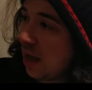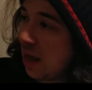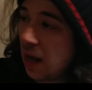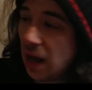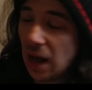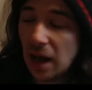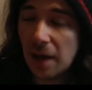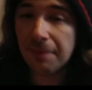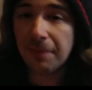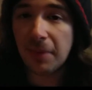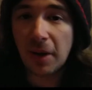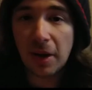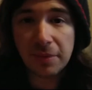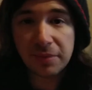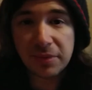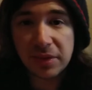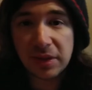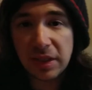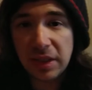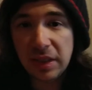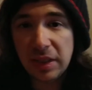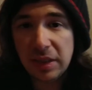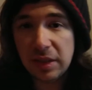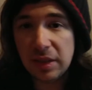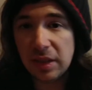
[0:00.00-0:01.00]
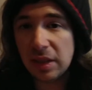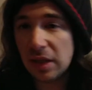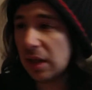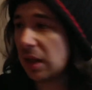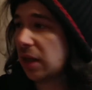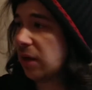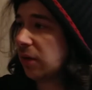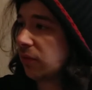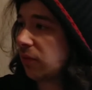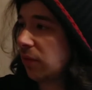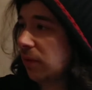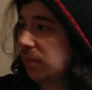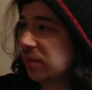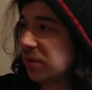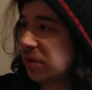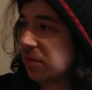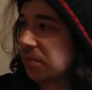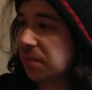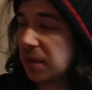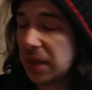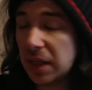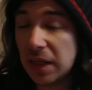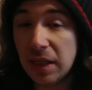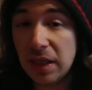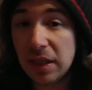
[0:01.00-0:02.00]
I've seen
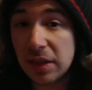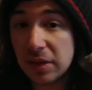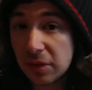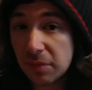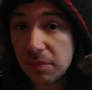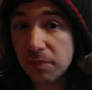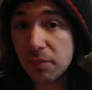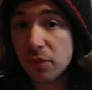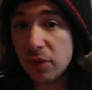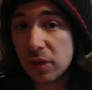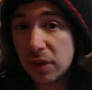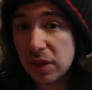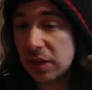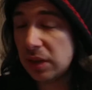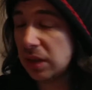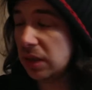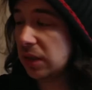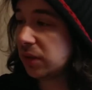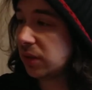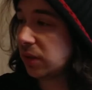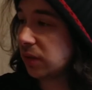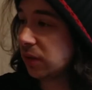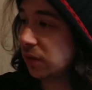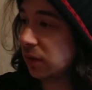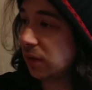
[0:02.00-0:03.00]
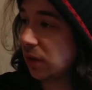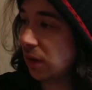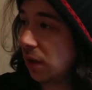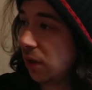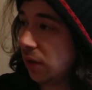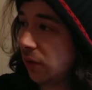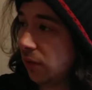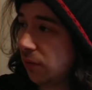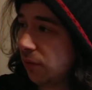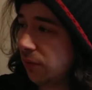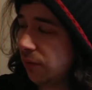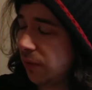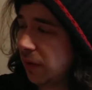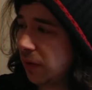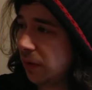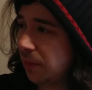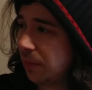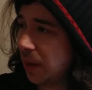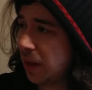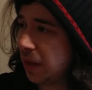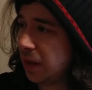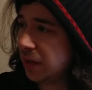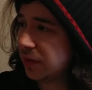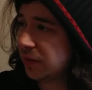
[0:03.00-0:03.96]
Crimson Peak. It's a pretty decent little film.